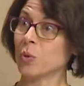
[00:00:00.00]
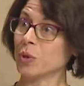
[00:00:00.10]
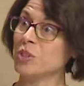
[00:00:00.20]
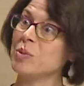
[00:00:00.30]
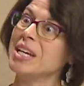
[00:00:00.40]

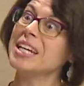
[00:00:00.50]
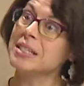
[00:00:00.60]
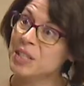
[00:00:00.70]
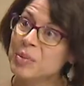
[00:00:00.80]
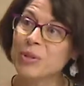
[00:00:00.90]
going to be an
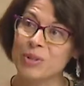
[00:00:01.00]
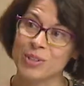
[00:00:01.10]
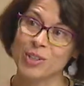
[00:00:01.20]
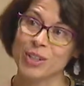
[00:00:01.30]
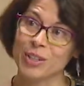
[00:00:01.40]
exhibitor
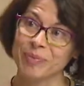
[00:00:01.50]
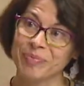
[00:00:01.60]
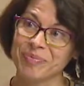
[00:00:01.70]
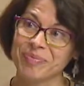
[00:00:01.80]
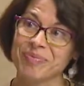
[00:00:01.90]
this year. Oh,
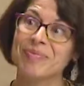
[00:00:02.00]
is she